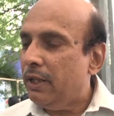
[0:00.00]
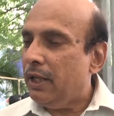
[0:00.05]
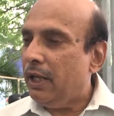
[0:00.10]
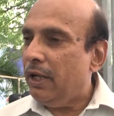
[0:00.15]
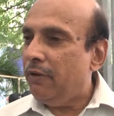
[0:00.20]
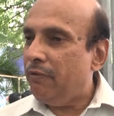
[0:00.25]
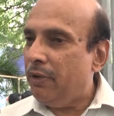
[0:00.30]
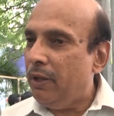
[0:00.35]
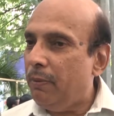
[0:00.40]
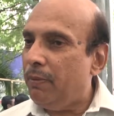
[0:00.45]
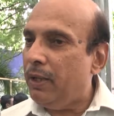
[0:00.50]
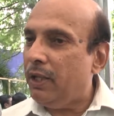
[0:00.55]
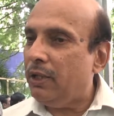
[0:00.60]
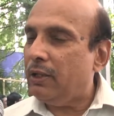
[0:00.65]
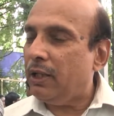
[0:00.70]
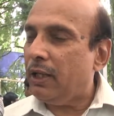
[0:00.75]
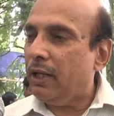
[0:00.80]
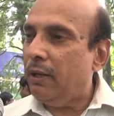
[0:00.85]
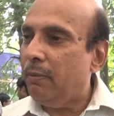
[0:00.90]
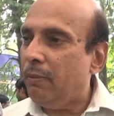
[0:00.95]
Every
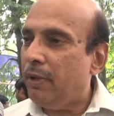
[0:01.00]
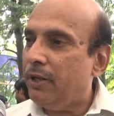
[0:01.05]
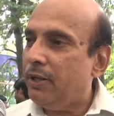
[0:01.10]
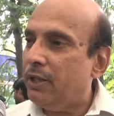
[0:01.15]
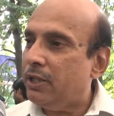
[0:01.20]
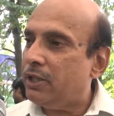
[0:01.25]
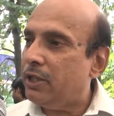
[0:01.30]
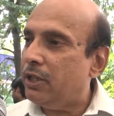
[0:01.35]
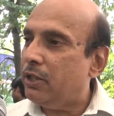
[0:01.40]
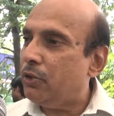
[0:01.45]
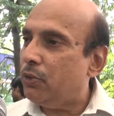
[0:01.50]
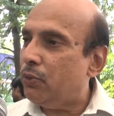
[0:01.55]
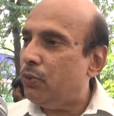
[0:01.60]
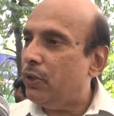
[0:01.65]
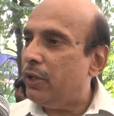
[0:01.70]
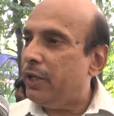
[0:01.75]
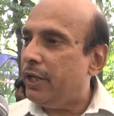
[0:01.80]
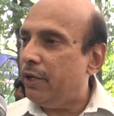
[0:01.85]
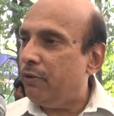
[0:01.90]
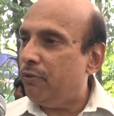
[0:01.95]
month I am addressing
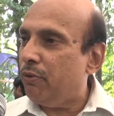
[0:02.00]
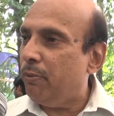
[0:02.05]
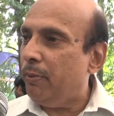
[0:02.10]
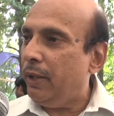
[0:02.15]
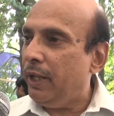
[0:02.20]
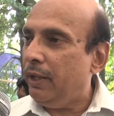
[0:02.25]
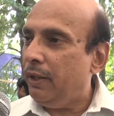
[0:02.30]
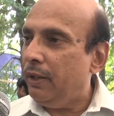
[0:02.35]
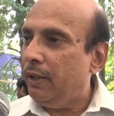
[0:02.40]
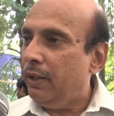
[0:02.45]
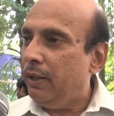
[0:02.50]
200 women.